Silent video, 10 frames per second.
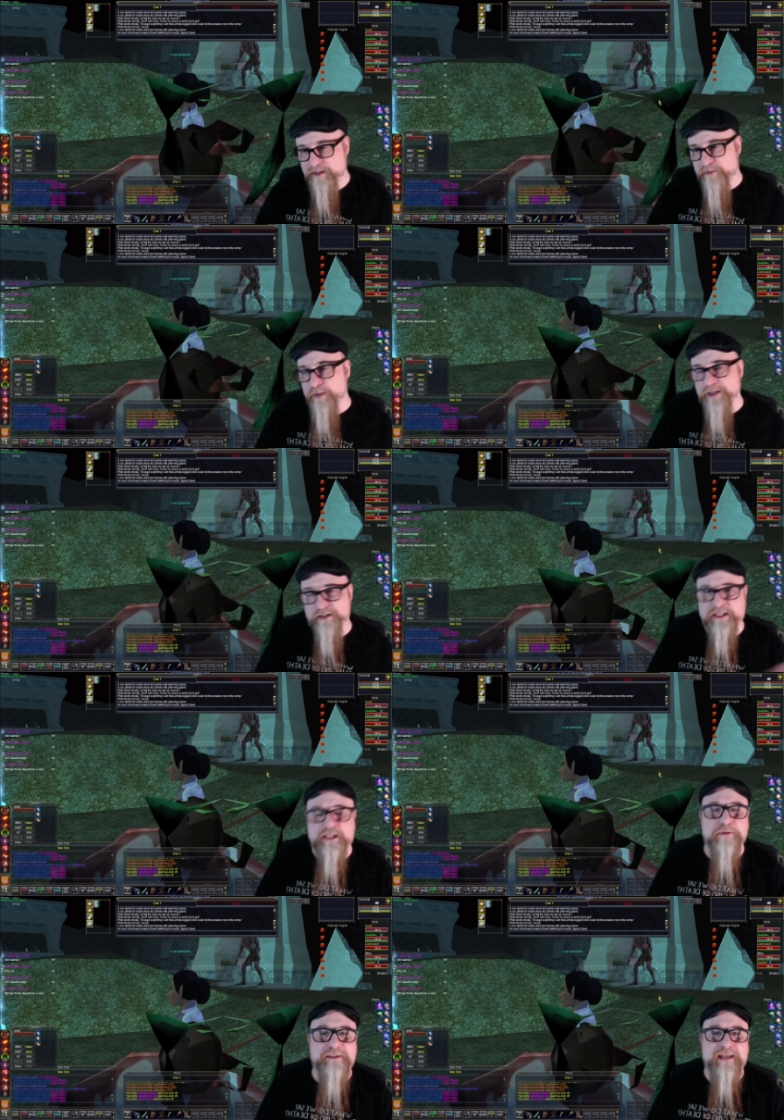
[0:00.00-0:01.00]
Well,
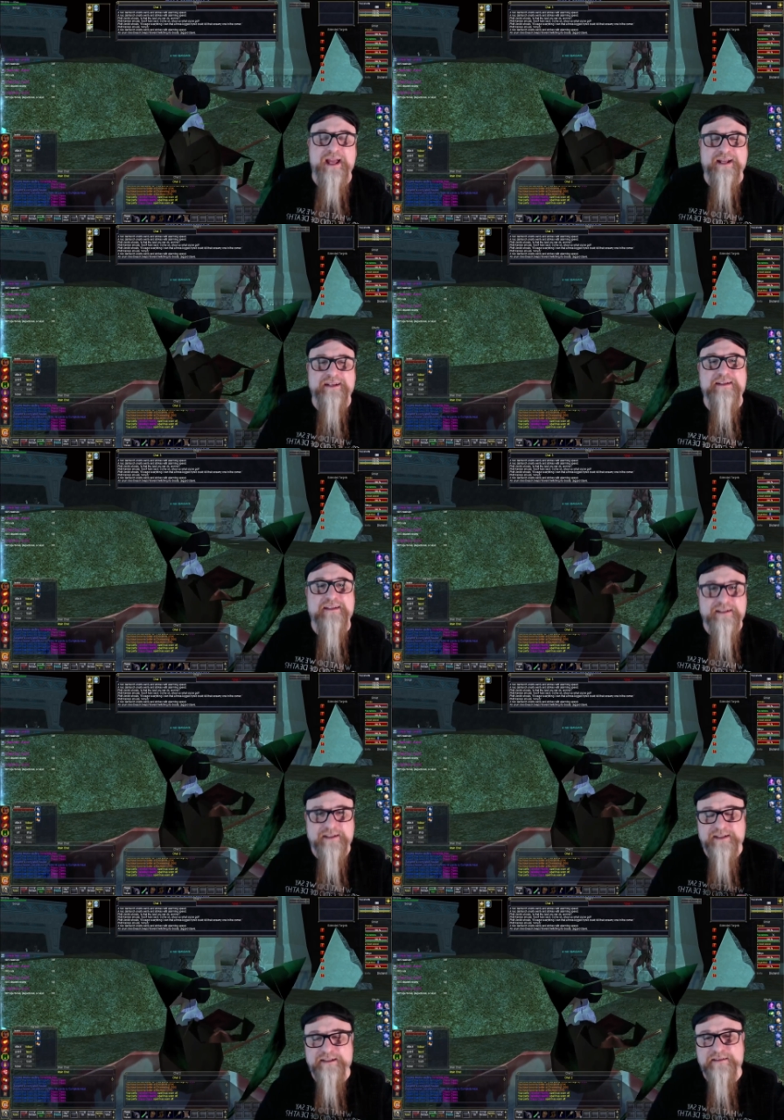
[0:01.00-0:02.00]
Q attack,
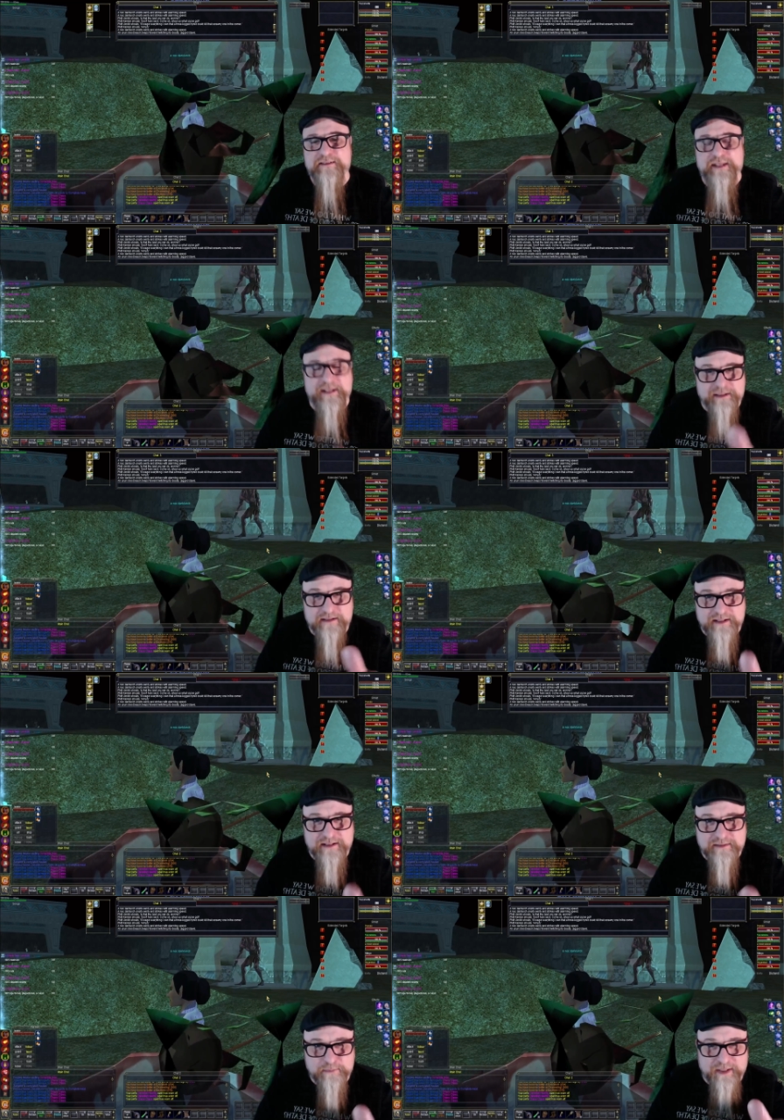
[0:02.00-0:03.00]
it
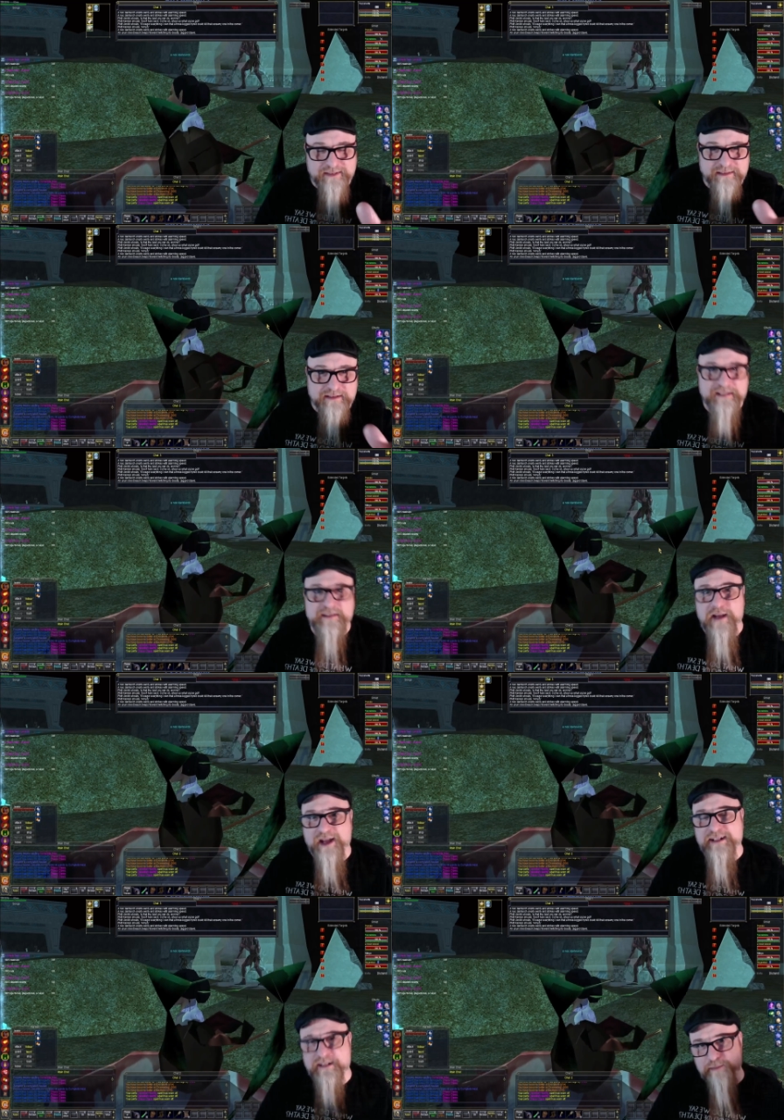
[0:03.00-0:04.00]
it's basically
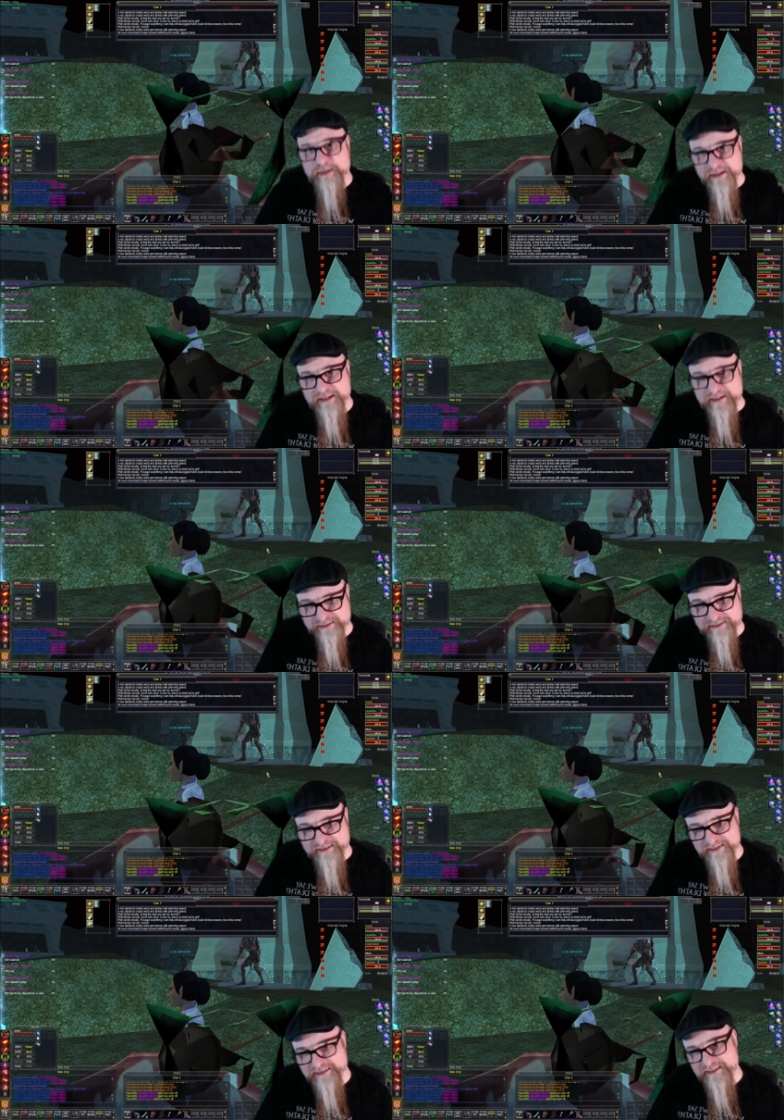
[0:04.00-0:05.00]
lining up a
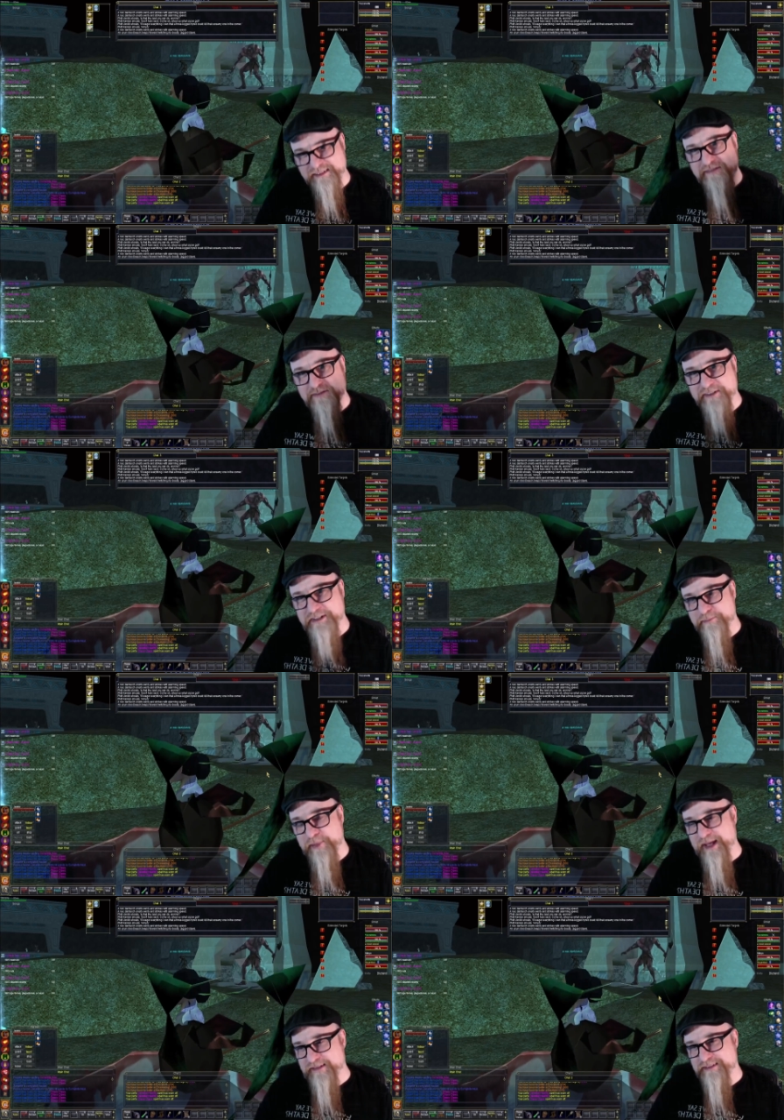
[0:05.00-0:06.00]
list for your
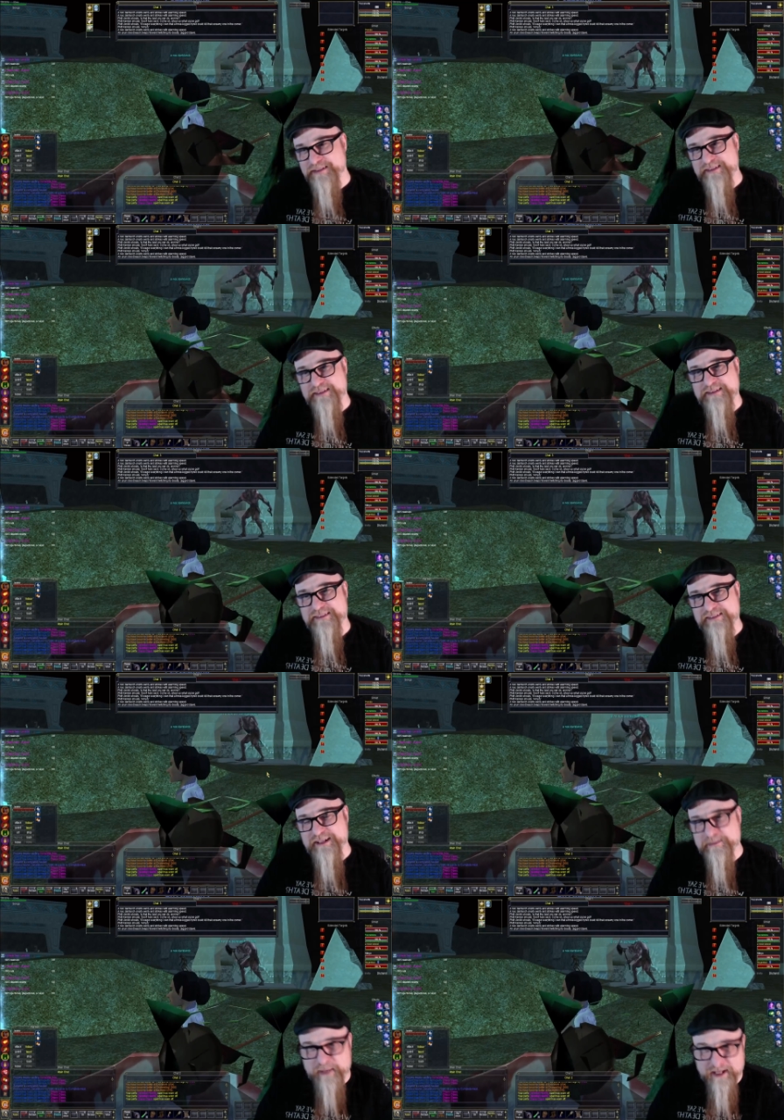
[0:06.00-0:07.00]
pet. It's
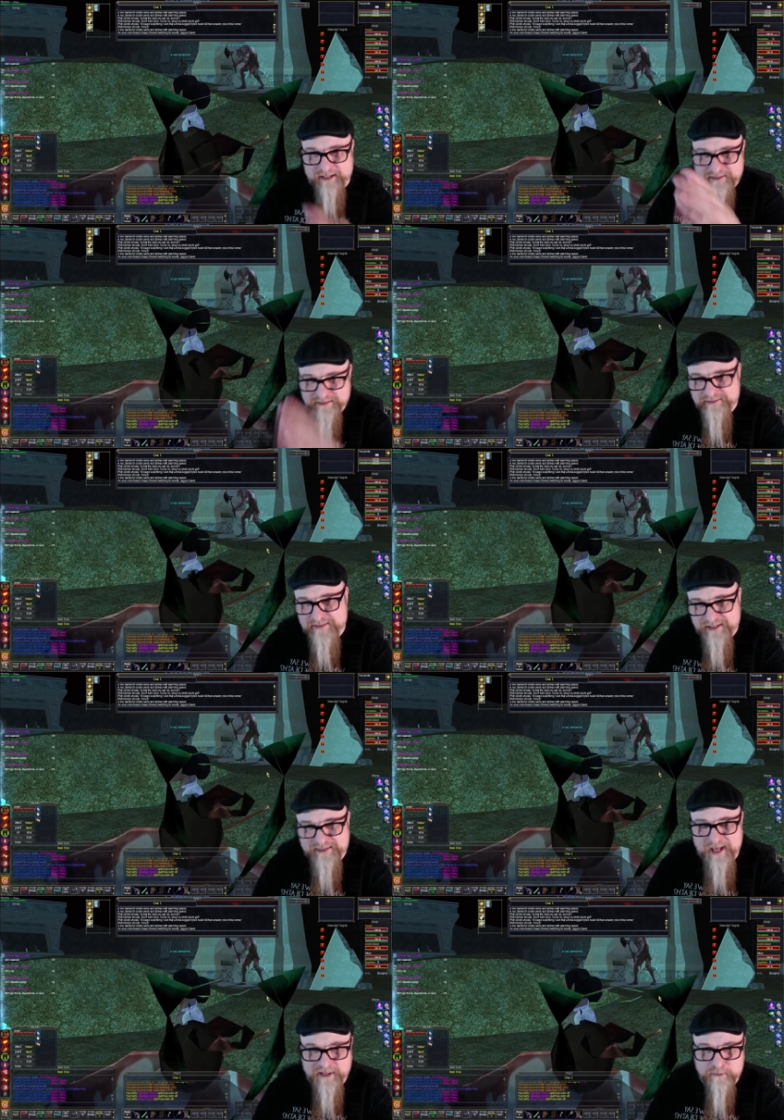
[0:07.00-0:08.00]
like pet
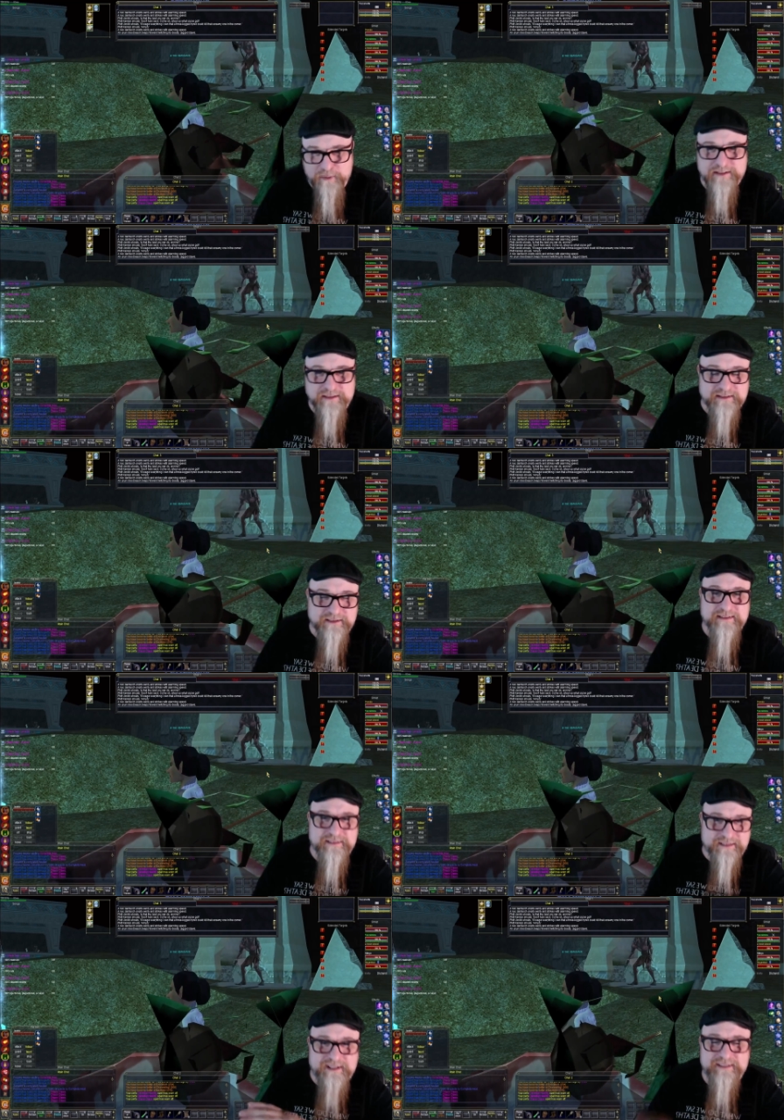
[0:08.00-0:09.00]
attack one,
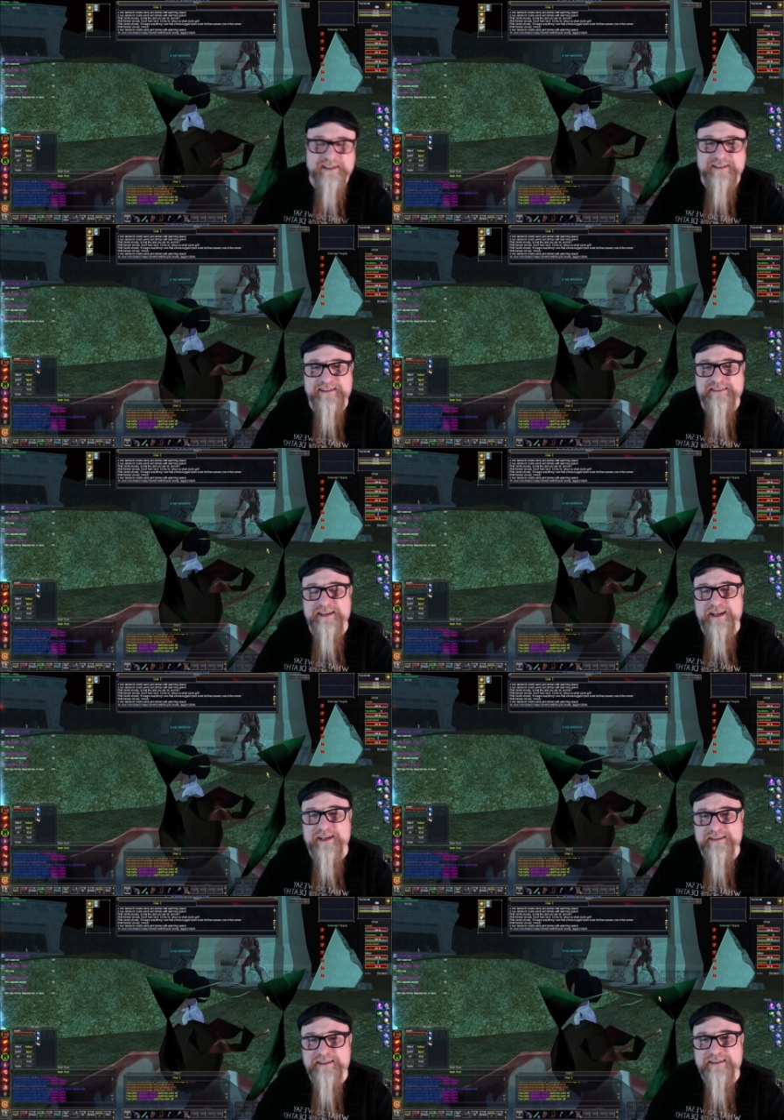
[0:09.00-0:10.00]
until it's
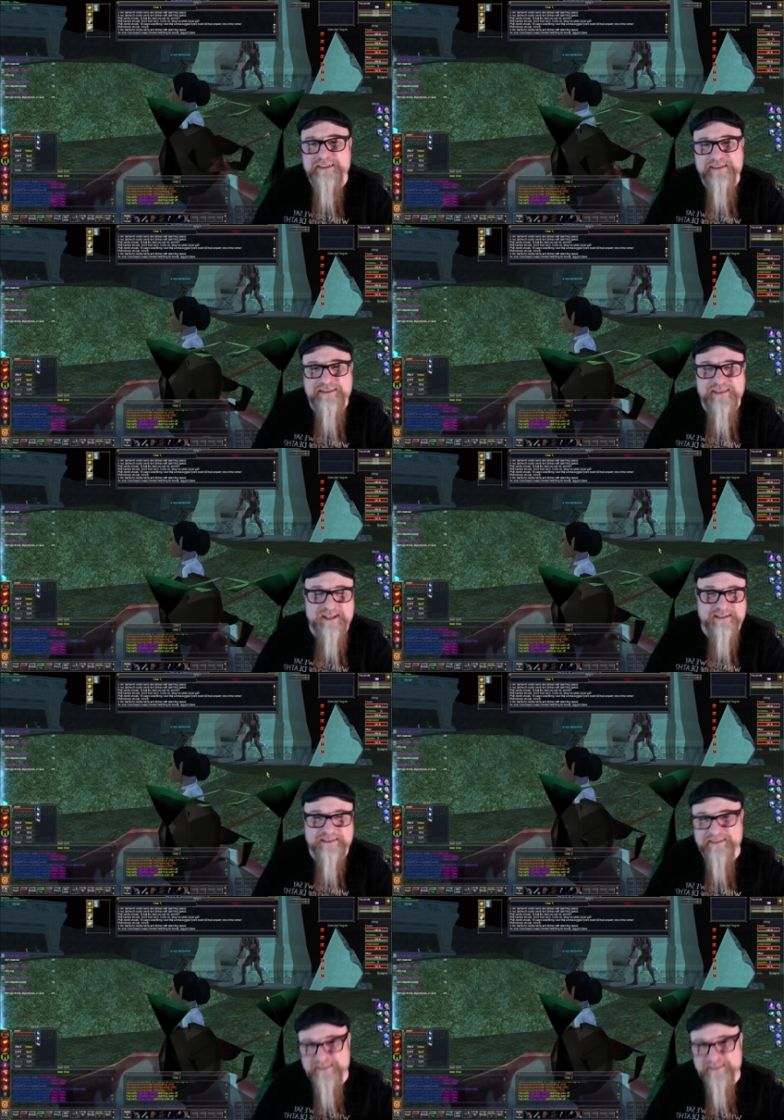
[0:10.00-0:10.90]
dead. Then